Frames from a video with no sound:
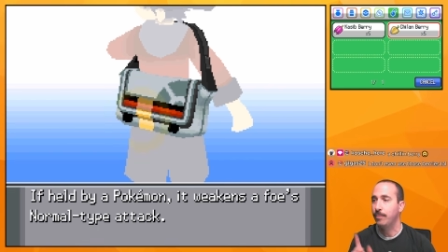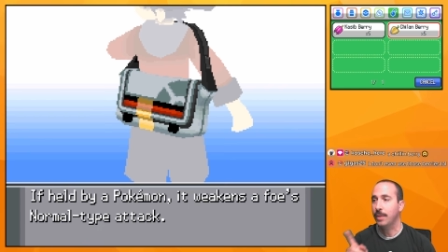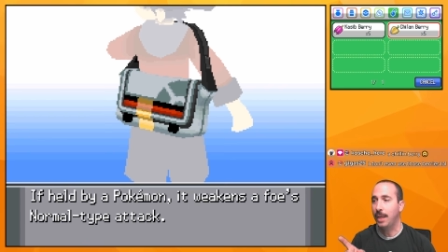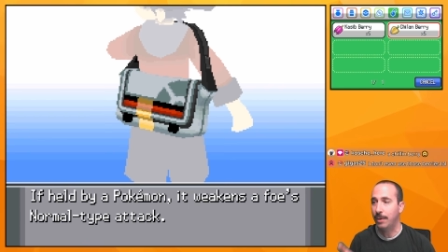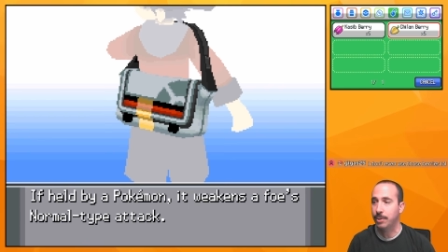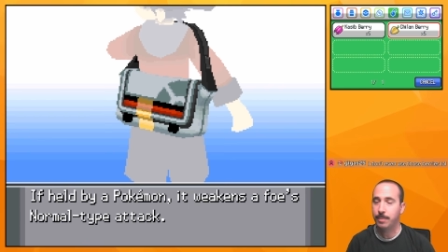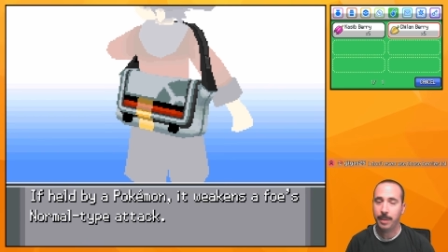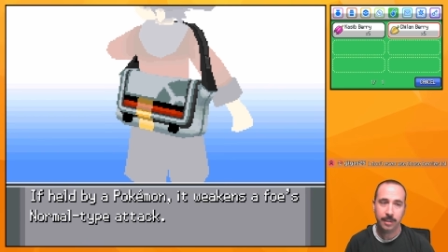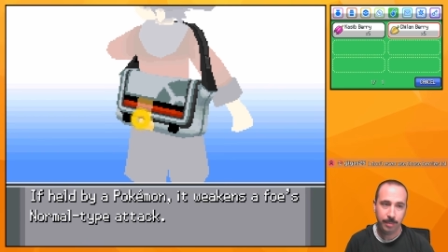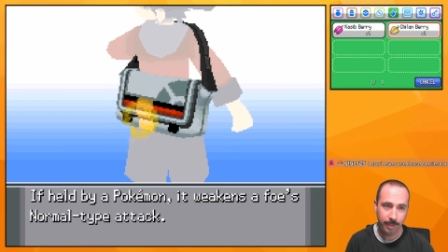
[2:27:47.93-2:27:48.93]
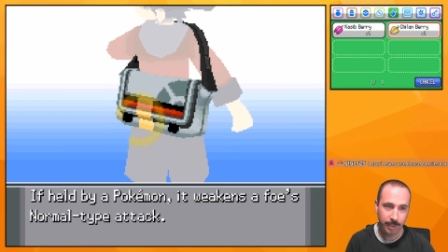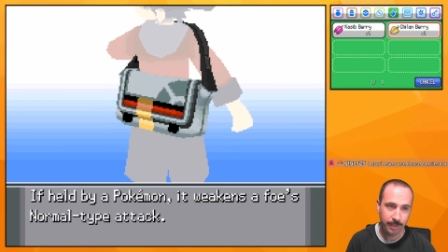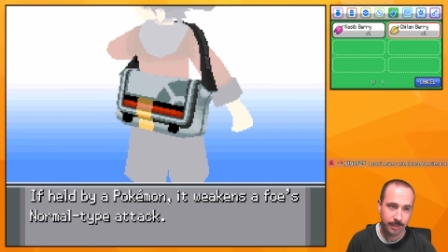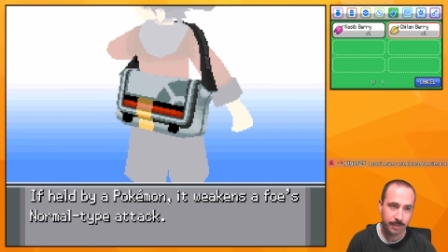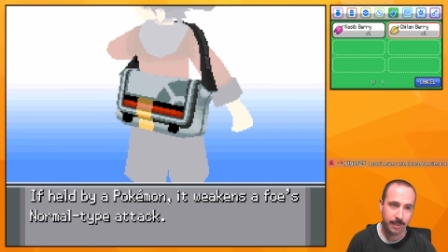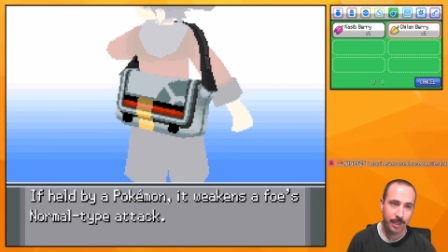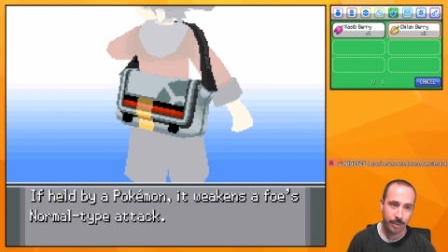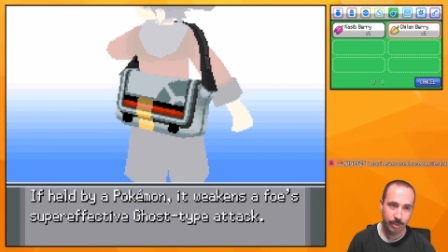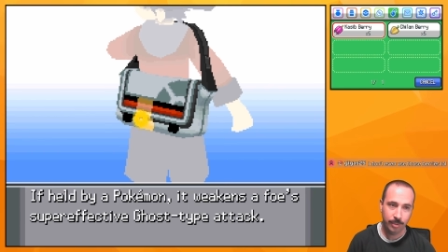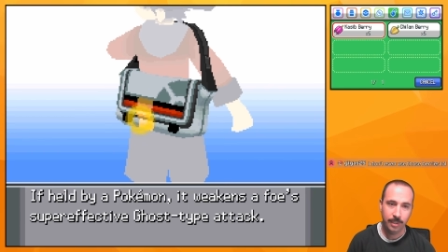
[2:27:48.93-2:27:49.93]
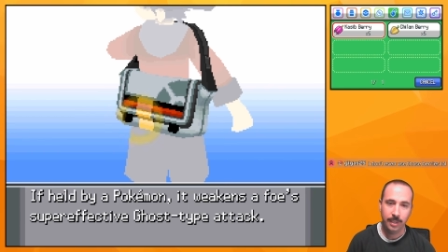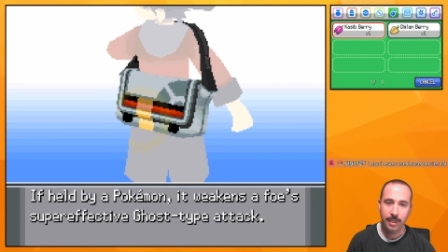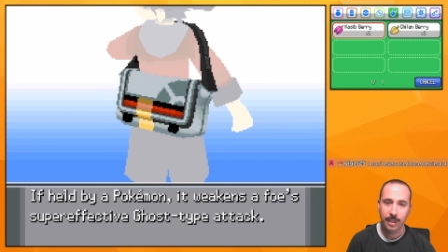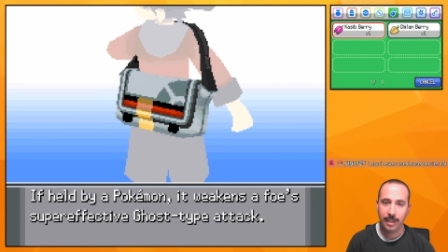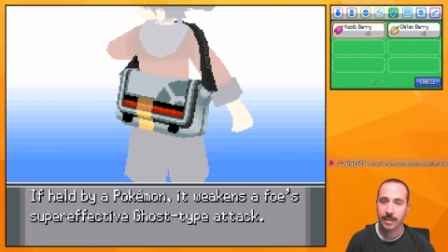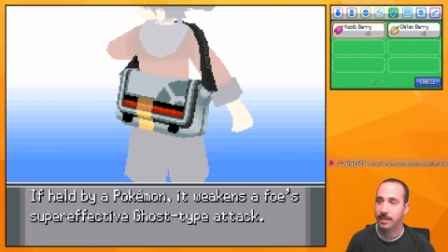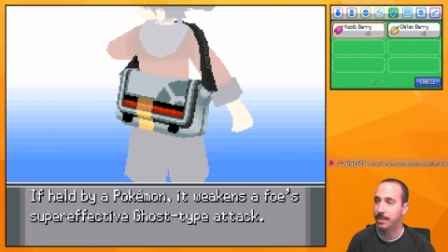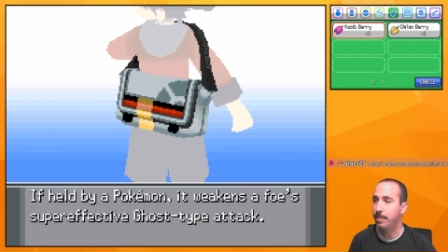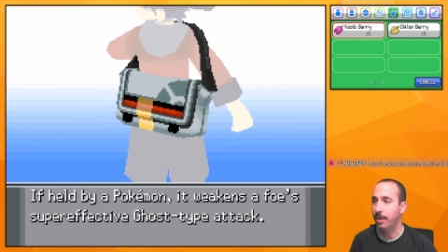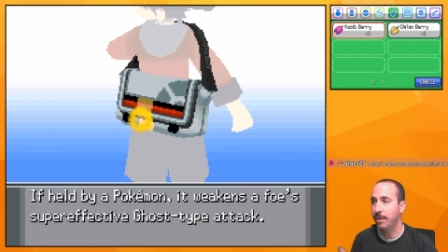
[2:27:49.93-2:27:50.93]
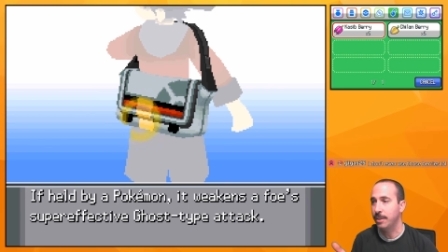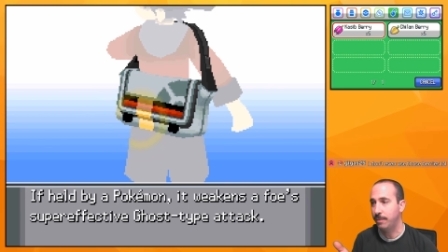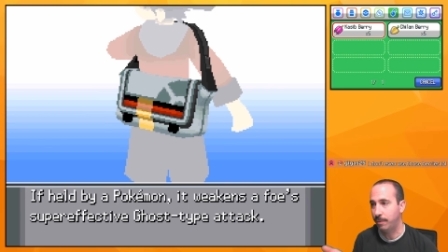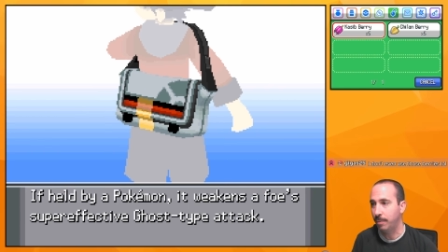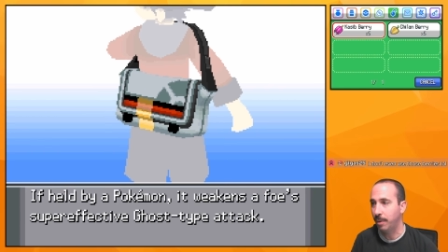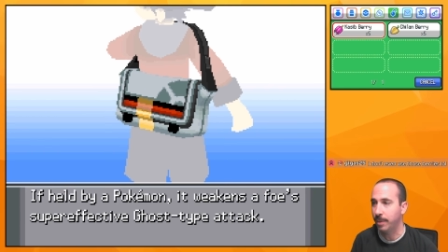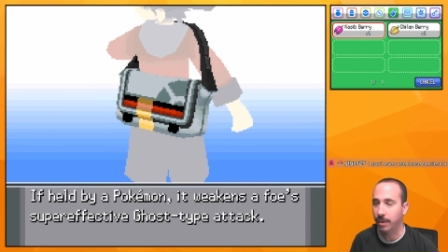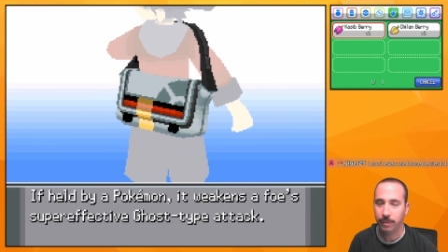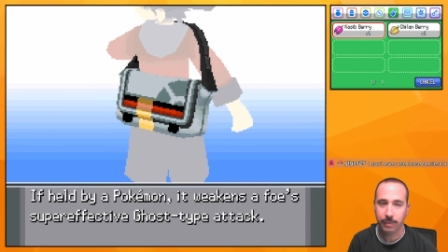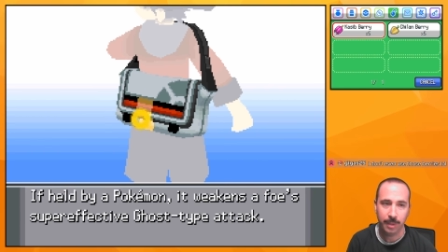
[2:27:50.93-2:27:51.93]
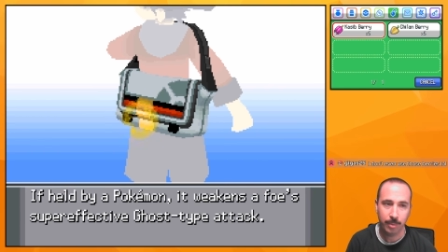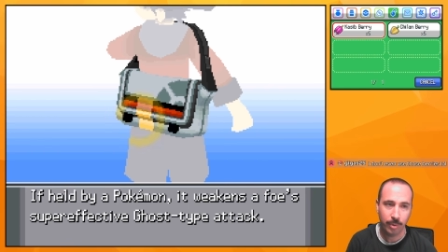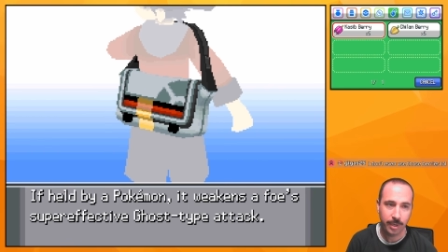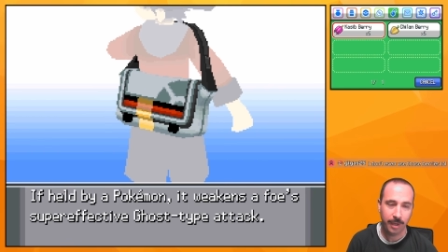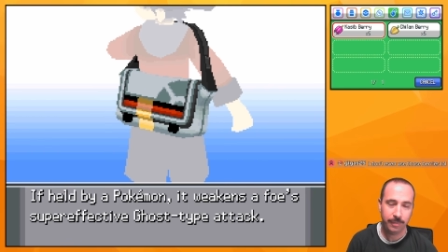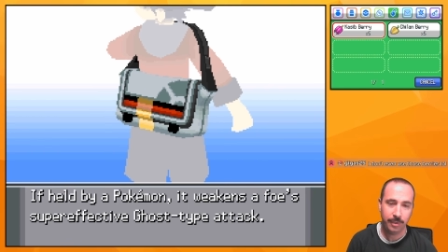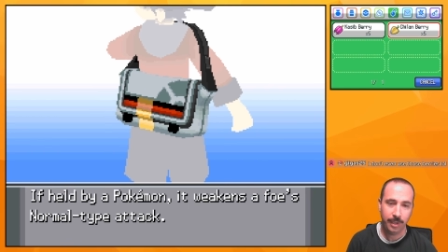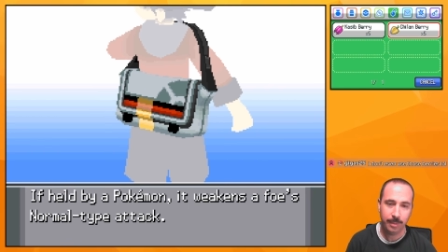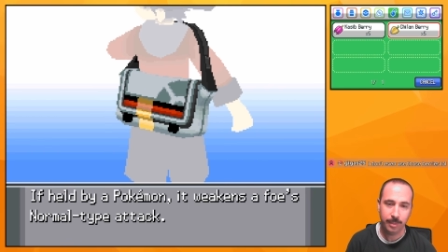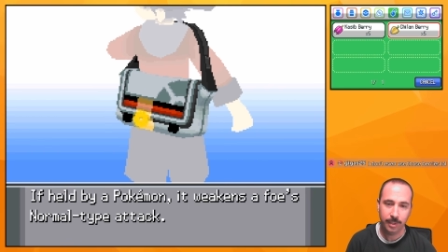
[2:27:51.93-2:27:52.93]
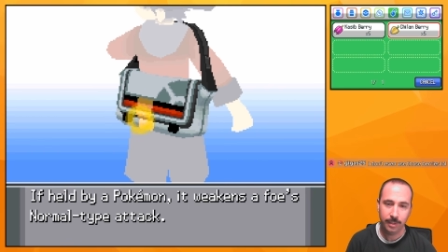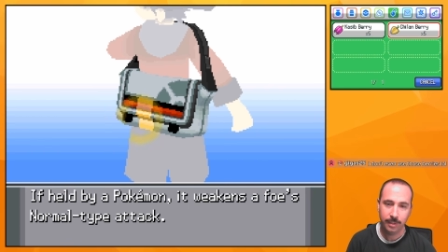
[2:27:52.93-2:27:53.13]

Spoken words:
I respect the play. I do. And Cassib berries for when we go fight Morty after that, but